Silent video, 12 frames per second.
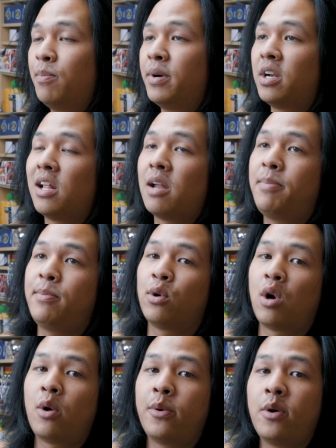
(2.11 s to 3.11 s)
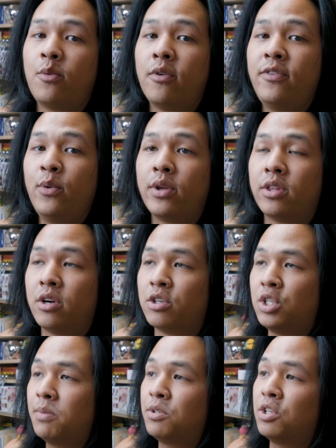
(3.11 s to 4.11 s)
but a lot of people are already reviewing their
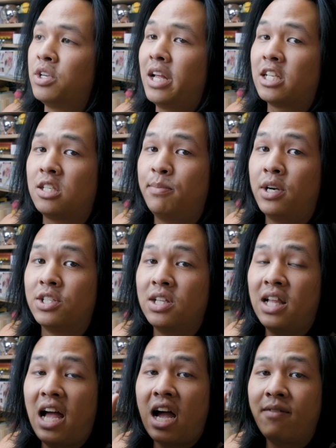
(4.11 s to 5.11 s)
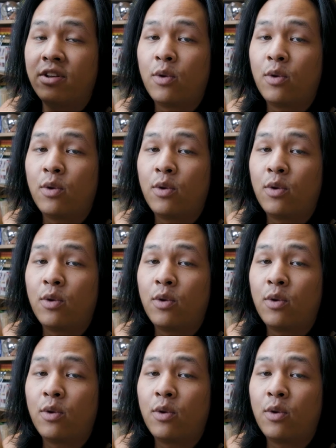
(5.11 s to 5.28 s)
Samsung Galaxy Buds Live,